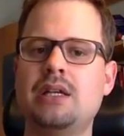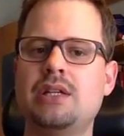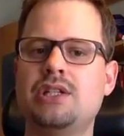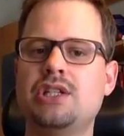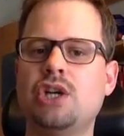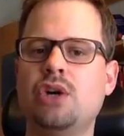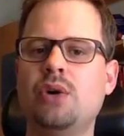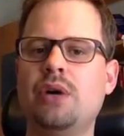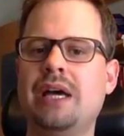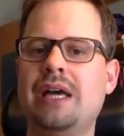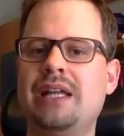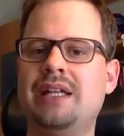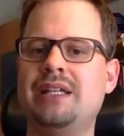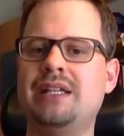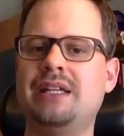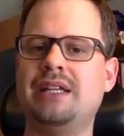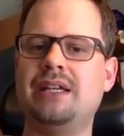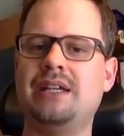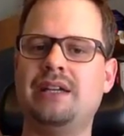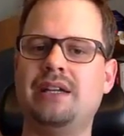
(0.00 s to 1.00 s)
So,
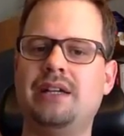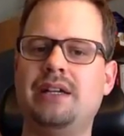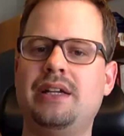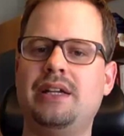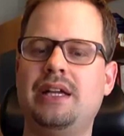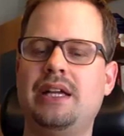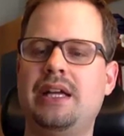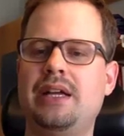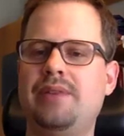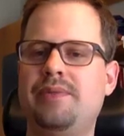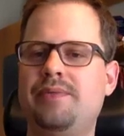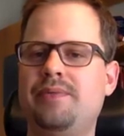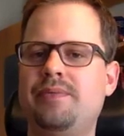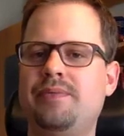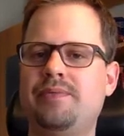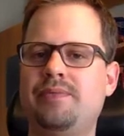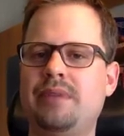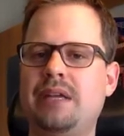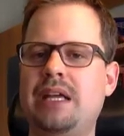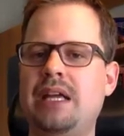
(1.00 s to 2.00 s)
and
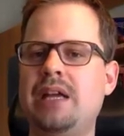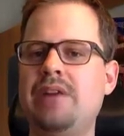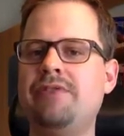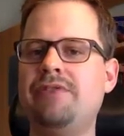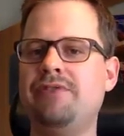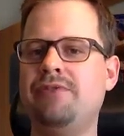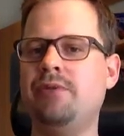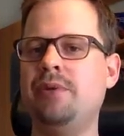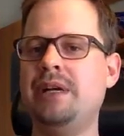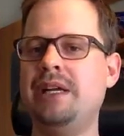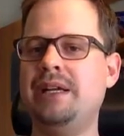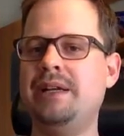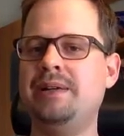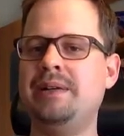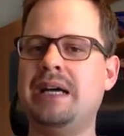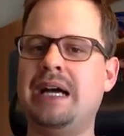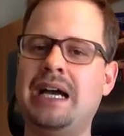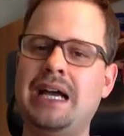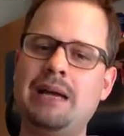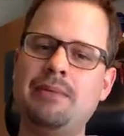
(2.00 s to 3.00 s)
if
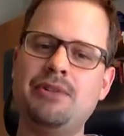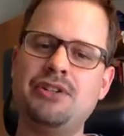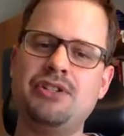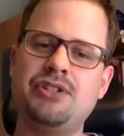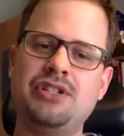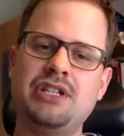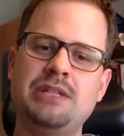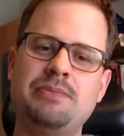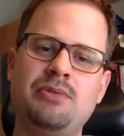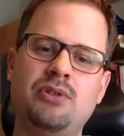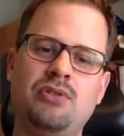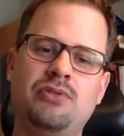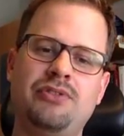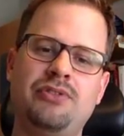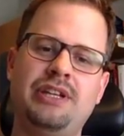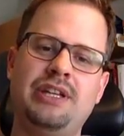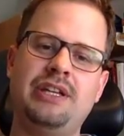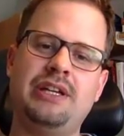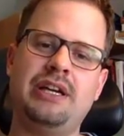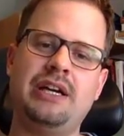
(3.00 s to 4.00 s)
we are able to disprove
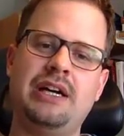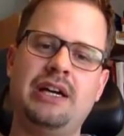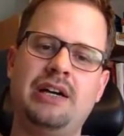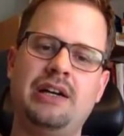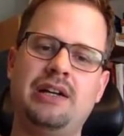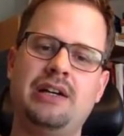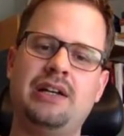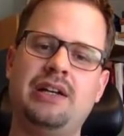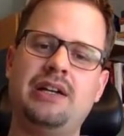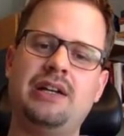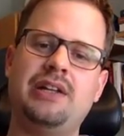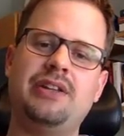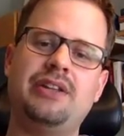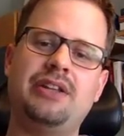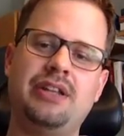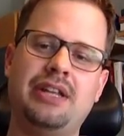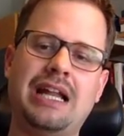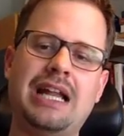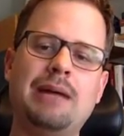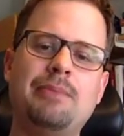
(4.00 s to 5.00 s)
the uh,
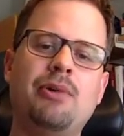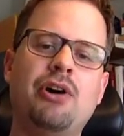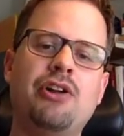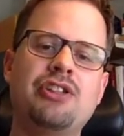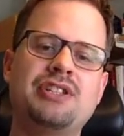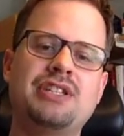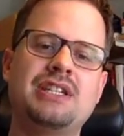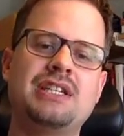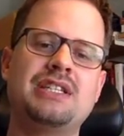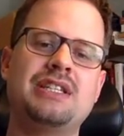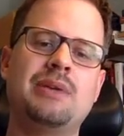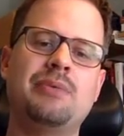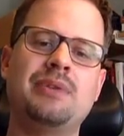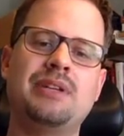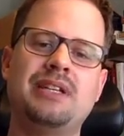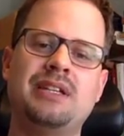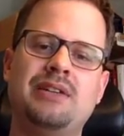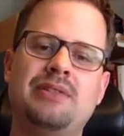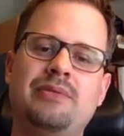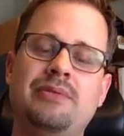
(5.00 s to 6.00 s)
the null hypothesis, then
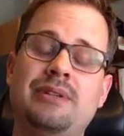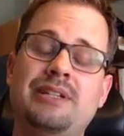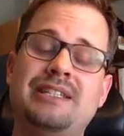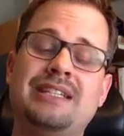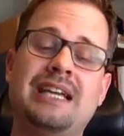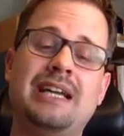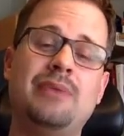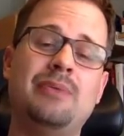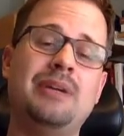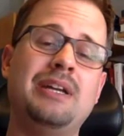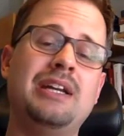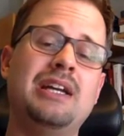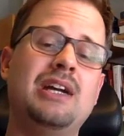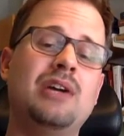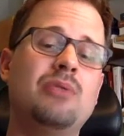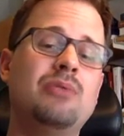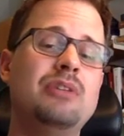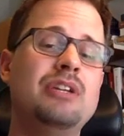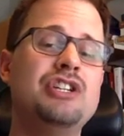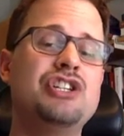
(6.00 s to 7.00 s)
we, we say we
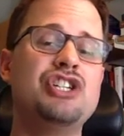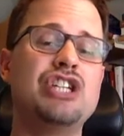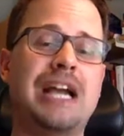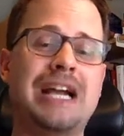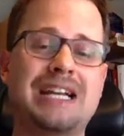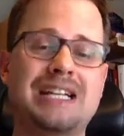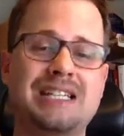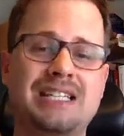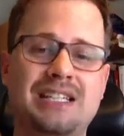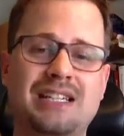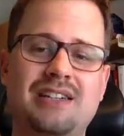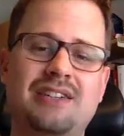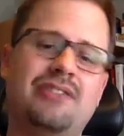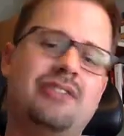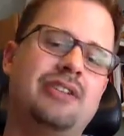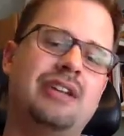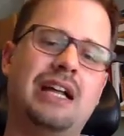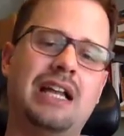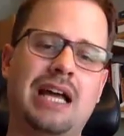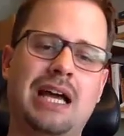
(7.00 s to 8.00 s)
reject
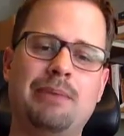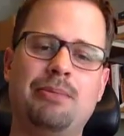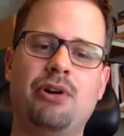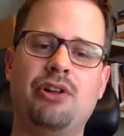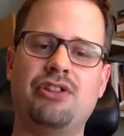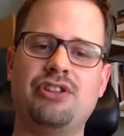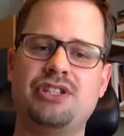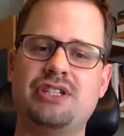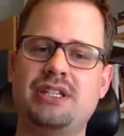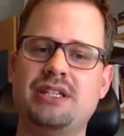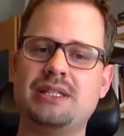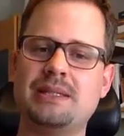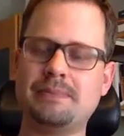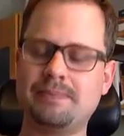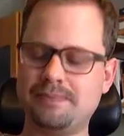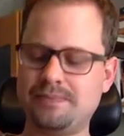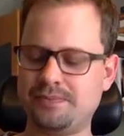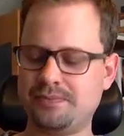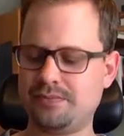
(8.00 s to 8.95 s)
the null hypothesis.